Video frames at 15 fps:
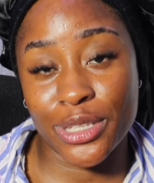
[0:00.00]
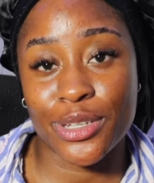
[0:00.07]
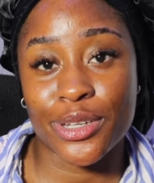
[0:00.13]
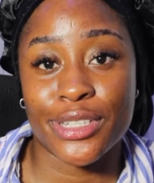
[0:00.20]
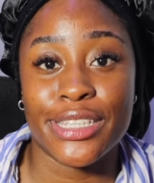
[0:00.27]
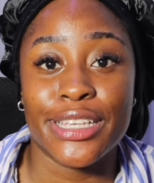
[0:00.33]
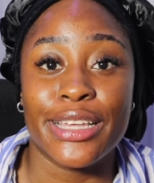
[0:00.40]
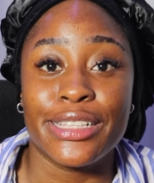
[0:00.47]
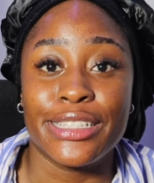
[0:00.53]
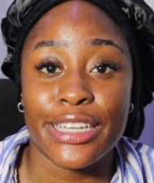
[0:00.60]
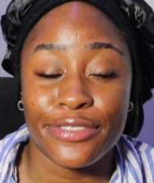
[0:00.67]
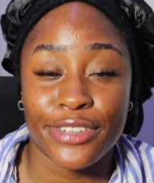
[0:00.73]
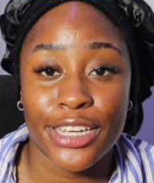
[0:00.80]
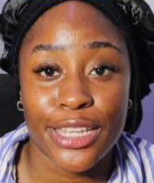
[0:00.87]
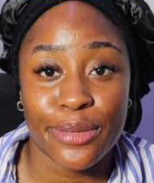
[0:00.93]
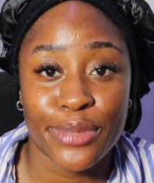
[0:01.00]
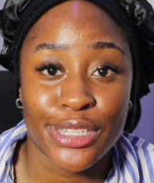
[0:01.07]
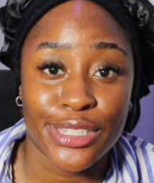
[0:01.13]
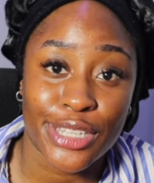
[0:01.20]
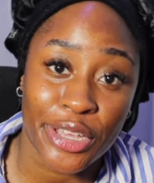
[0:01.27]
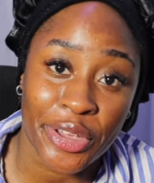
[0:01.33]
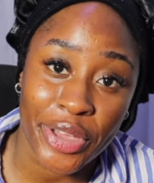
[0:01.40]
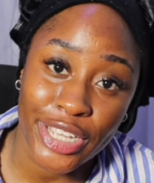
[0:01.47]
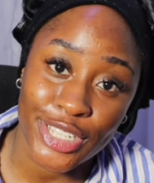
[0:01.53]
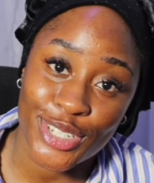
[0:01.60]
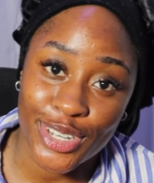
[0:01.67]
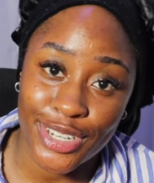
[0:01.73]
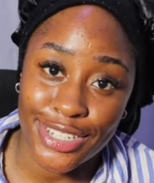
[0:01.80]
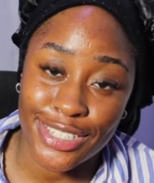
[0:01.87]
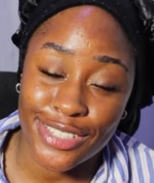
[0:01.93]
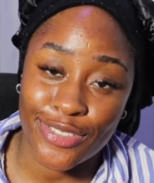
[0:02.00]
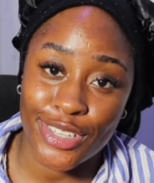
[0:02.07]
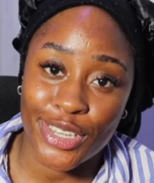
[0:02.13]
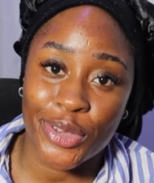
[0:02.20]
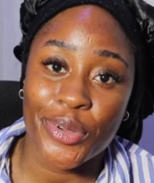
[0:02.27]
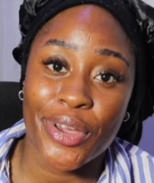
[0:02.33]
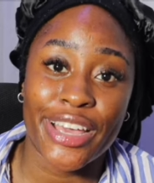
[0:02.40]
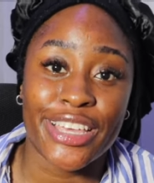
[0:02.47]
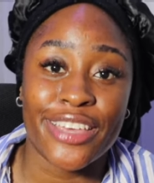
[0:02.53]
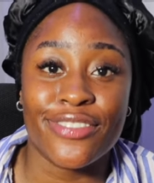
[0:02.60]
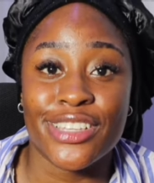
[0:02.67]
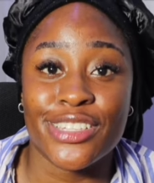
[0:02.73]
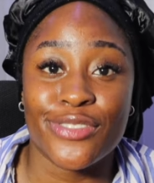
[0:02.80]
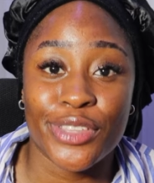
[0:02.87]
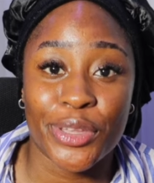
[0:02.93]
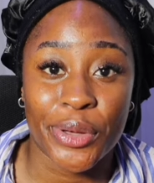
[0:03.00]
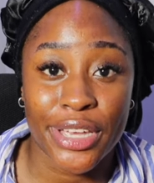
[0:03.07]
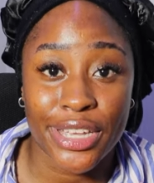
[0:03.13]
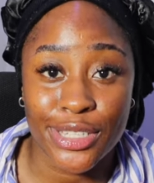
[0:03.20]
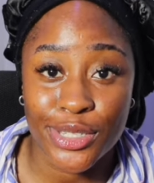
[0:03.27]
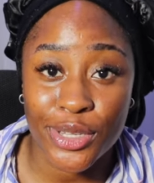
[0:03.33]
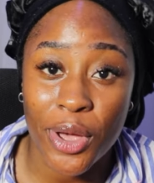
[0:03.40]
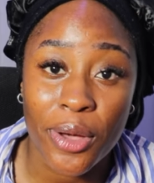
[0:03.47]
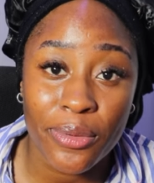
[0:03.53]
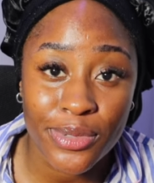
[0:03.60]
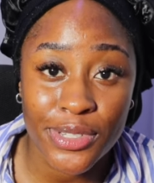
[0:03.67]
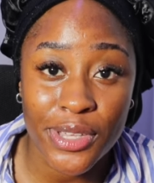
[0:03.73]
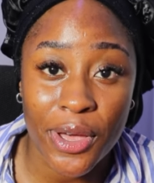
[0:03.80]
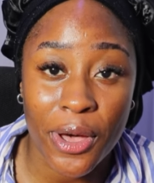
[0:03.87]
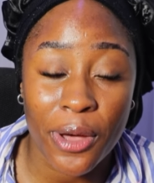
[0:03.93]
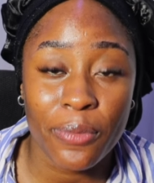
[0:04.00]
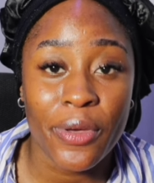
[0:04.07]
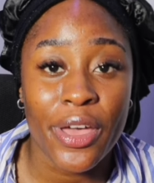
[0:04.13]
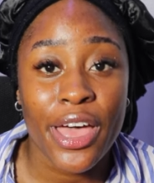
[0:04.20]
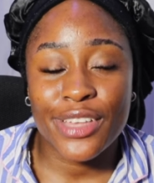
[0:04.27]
because it definitely means that you enjoyed this video, and give this video a thumbs up.